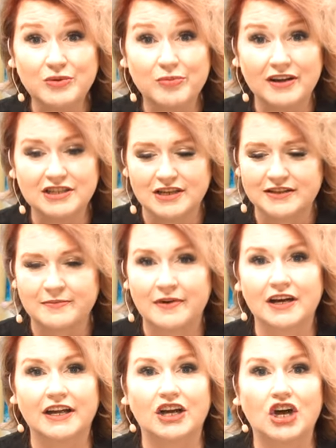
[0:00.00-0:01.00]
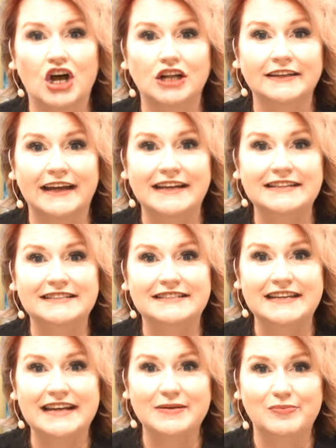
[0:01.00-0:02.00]
new brush on the market called a
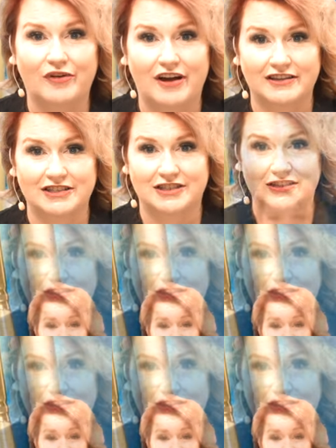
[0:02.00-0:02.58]
D brush.